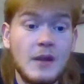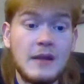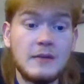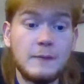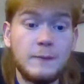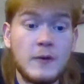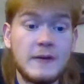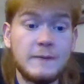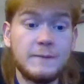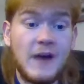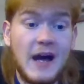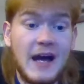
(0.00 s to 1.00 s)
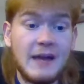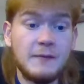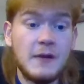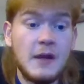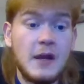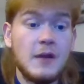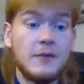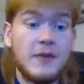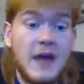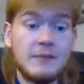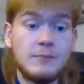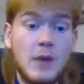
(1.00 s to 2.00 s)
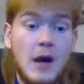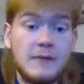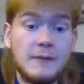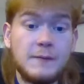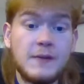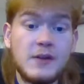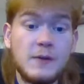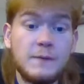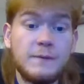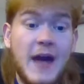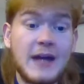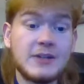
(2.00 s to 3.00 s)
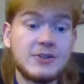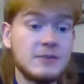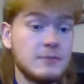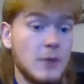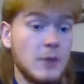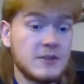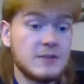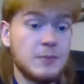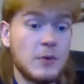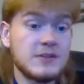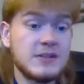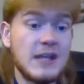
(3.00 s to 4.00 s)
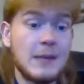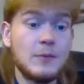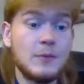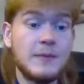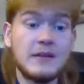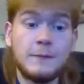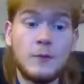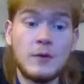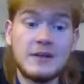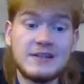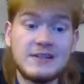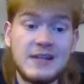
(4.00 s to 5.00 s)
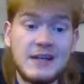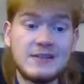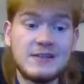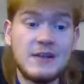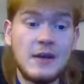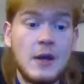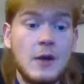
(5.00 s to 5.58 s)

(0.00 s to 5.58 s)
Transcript: in the 45. Thad Moffitt for the new Faction Motorsports team will be in the 46.